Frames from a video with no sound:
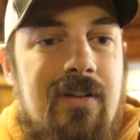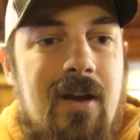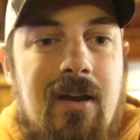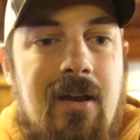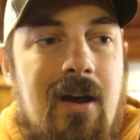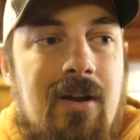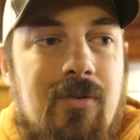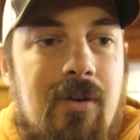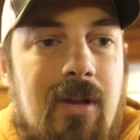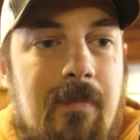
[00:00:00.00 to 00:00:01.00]
I
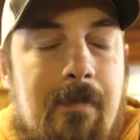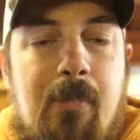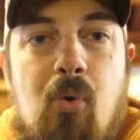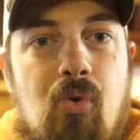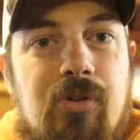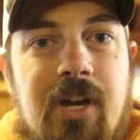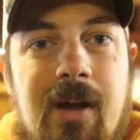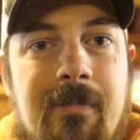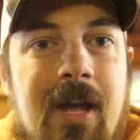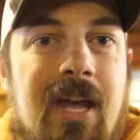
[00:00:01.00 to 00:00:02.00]
don't know, it pooled
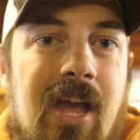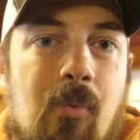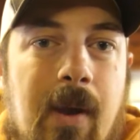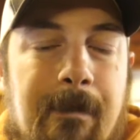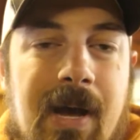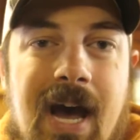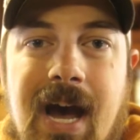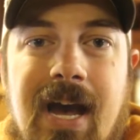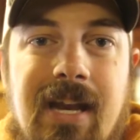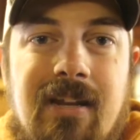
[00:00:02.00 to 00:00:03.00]
up, it went
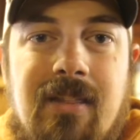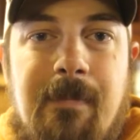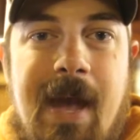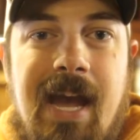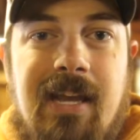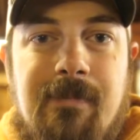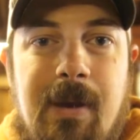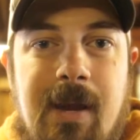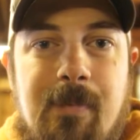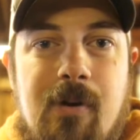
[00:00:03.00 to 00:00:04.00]
behind the backing
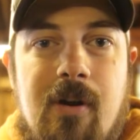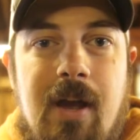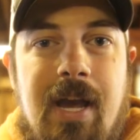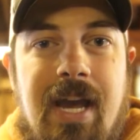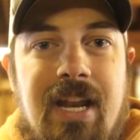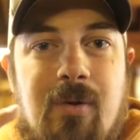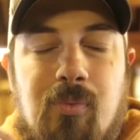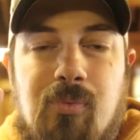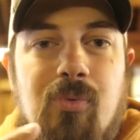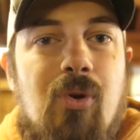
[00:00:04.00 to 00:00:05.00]
paper, and it
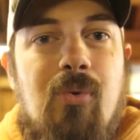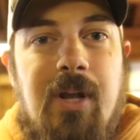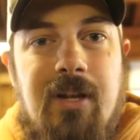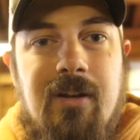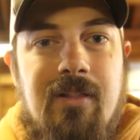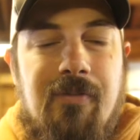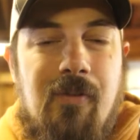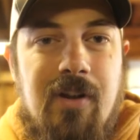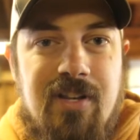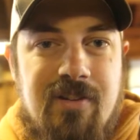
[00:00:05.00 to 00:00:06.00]
ruined the
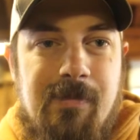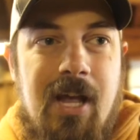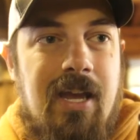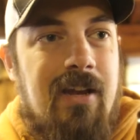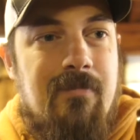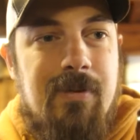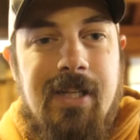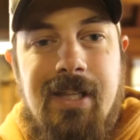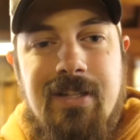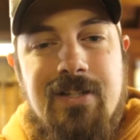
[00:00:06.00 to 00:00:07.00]
front display
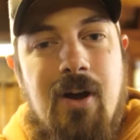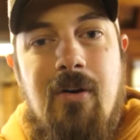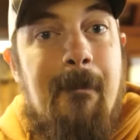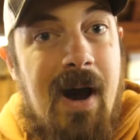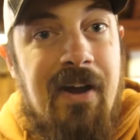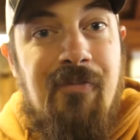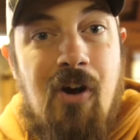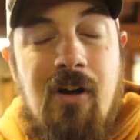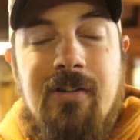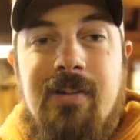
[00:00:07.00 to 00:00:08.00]
completely. So my
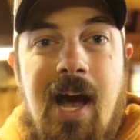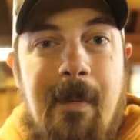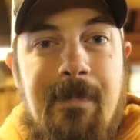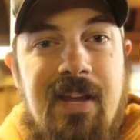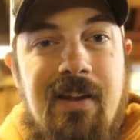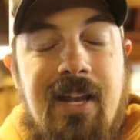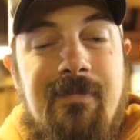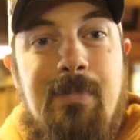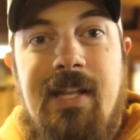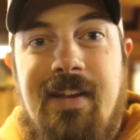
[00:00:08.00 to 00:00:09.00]
fault, not
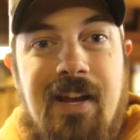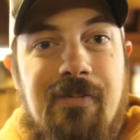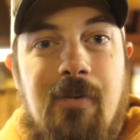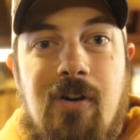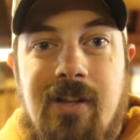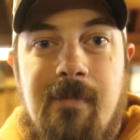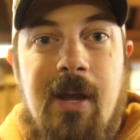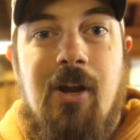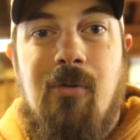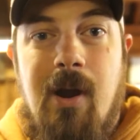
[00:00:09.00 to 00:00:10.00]
P-Tank's fault. They
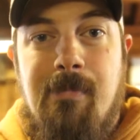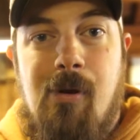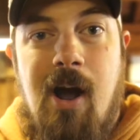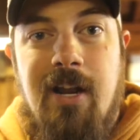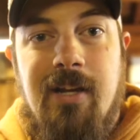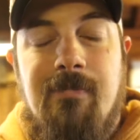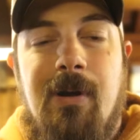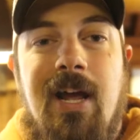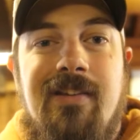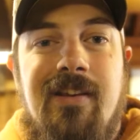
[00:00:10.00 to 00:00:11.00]
make a great product,
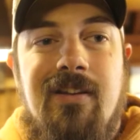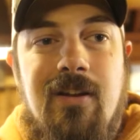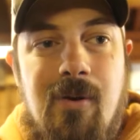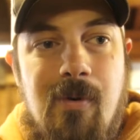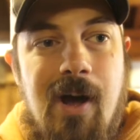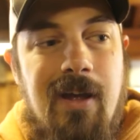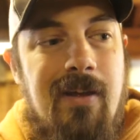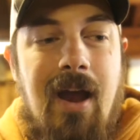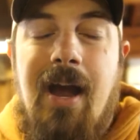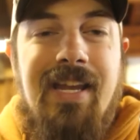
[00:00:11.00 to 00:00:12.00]
but I said, you know what?
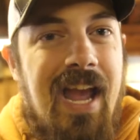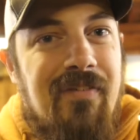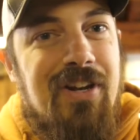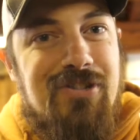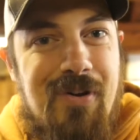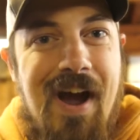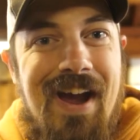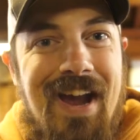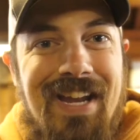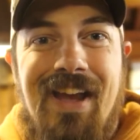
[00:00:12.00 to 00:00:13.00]
I gave it a
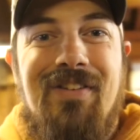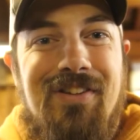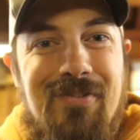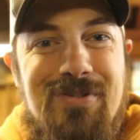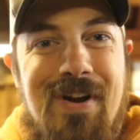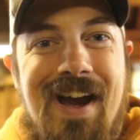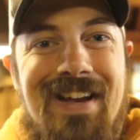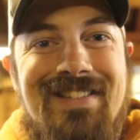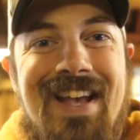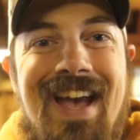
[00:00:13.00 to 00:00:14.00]
try. I gave it 2
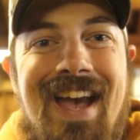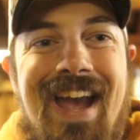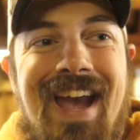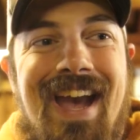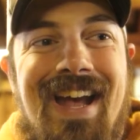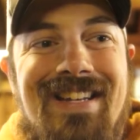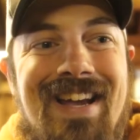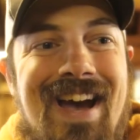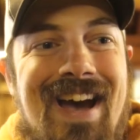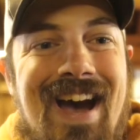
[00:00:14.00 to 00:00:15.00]
tries, and
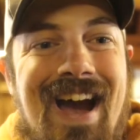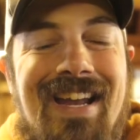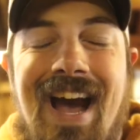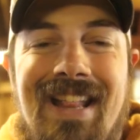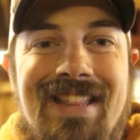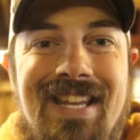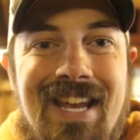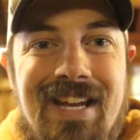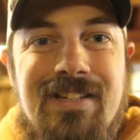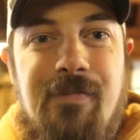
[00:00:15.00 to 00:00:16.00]
I got the
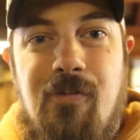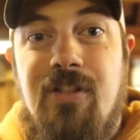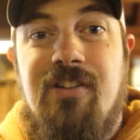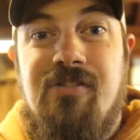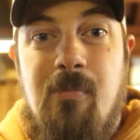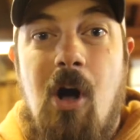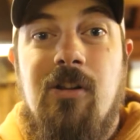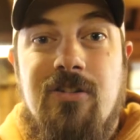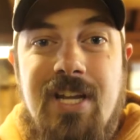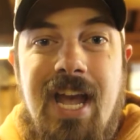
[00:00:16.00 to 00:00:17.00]
itch for the
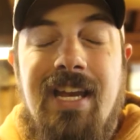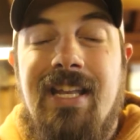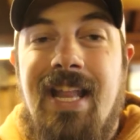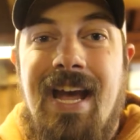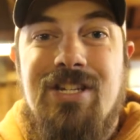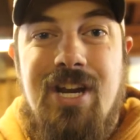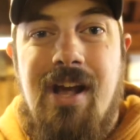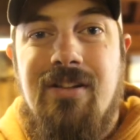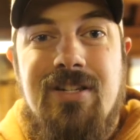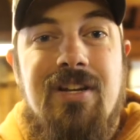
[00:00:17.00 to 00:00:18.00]
smaller tank in that
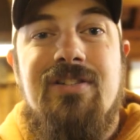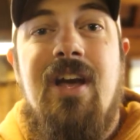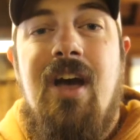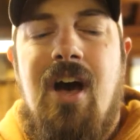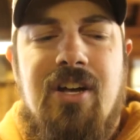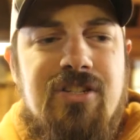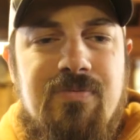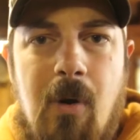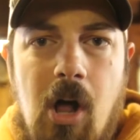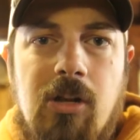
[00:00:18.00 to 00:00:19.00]
challenge because a
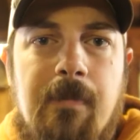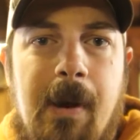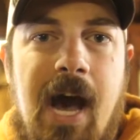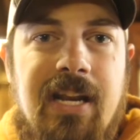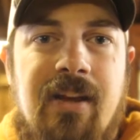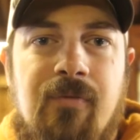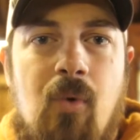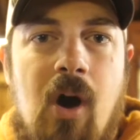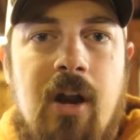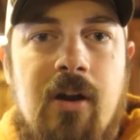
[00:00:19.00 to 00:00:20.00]
smaller body of
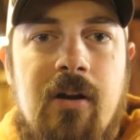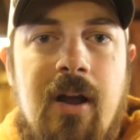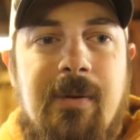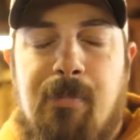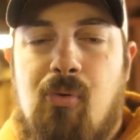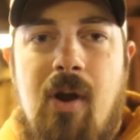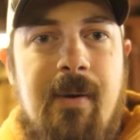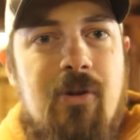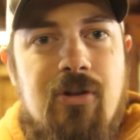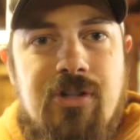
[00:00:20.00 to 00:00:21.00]
water, the
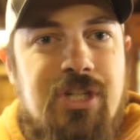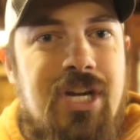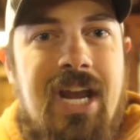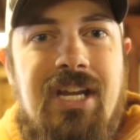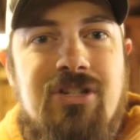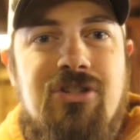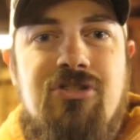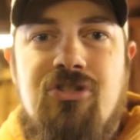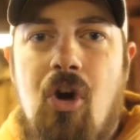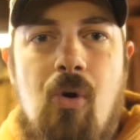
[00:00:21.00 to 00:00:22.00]
parameters change
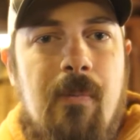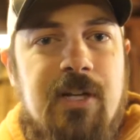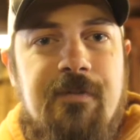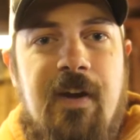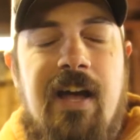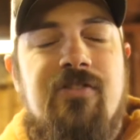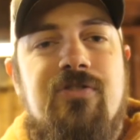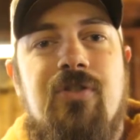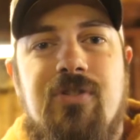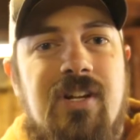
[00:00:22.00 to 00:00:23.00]
so much faster,
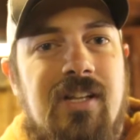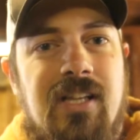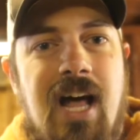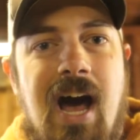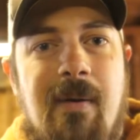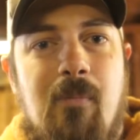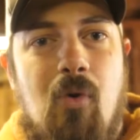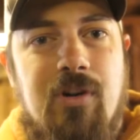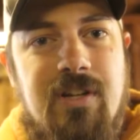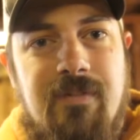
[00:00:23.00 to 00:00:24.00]
so it's a lot
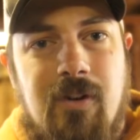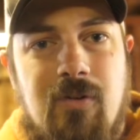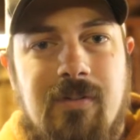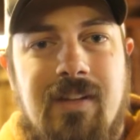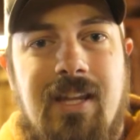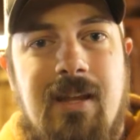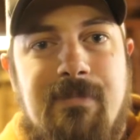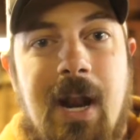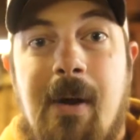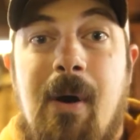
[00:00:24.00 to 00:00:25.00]
more difficult to keep.
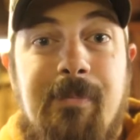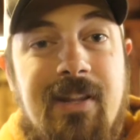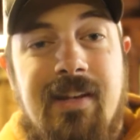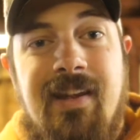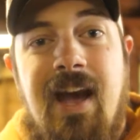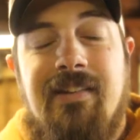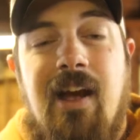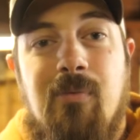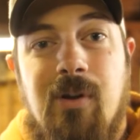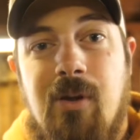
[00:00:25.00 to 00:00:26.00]
But I'm up to the task.
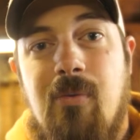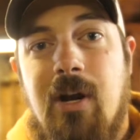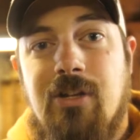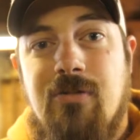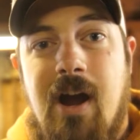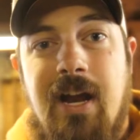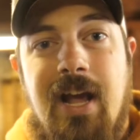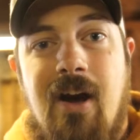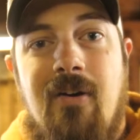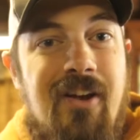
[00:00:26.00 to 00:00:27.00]
I really want to try it
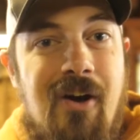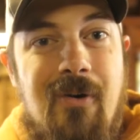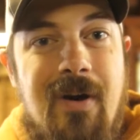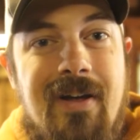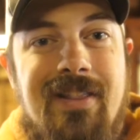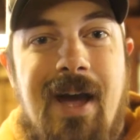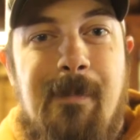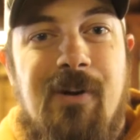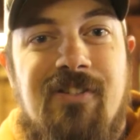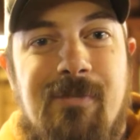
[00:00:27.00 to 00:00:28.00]
out. So
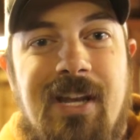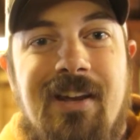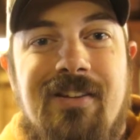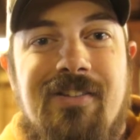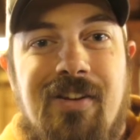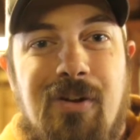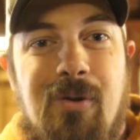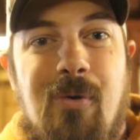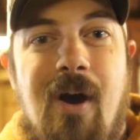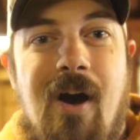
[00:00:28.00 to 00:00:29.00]
that brings me
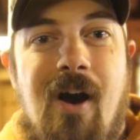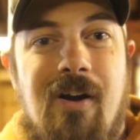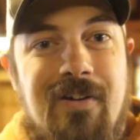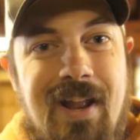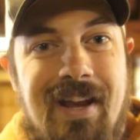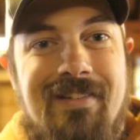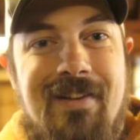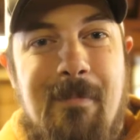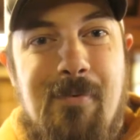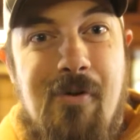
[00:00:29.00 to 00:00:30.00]
to our
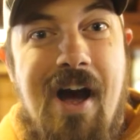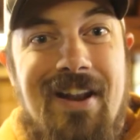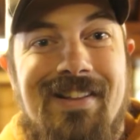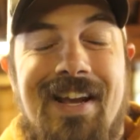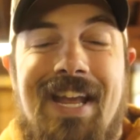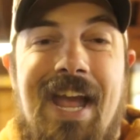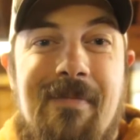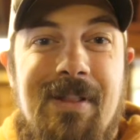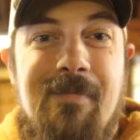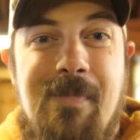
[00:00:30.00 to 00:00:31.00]
next product that
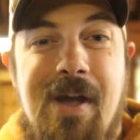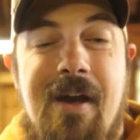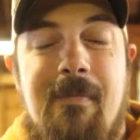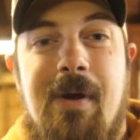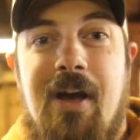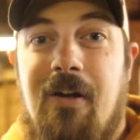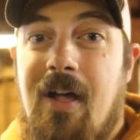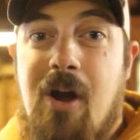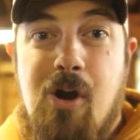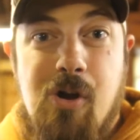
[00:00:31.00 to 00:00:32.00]
came in the mail
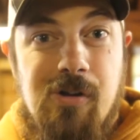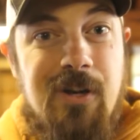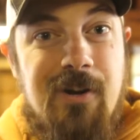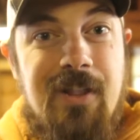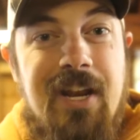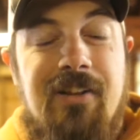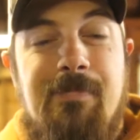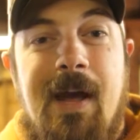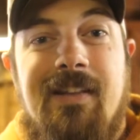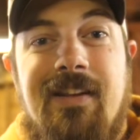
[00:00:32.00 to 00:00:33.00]
earlier than
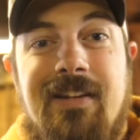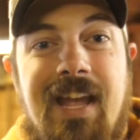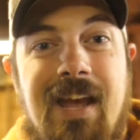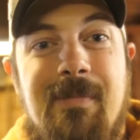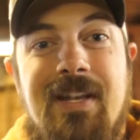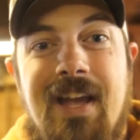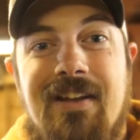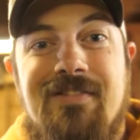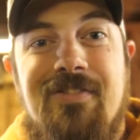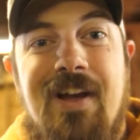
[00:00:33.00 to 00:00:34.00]
expected, came in
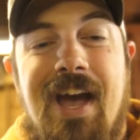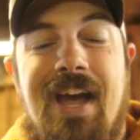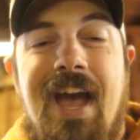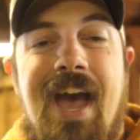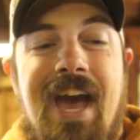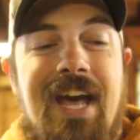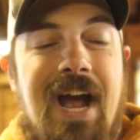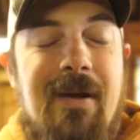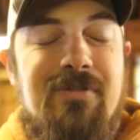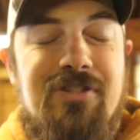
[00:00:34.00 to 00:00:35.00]
yesterday, and
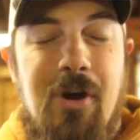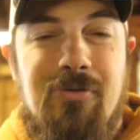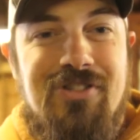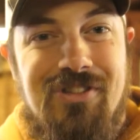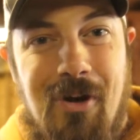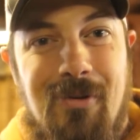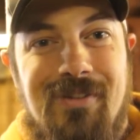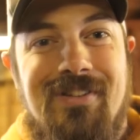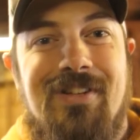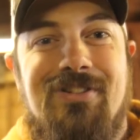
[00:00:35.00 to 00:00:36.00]
I'm so
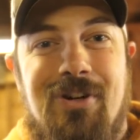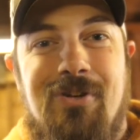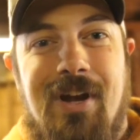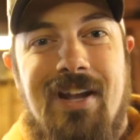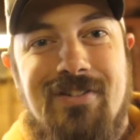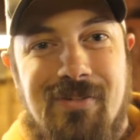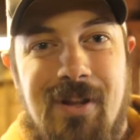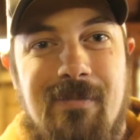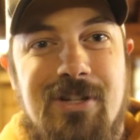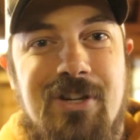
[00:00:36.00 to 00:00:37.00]
stoked to show you guys. So
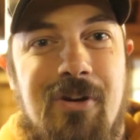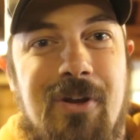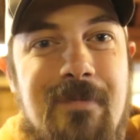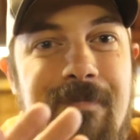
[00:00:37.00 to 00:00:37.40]
let me show you.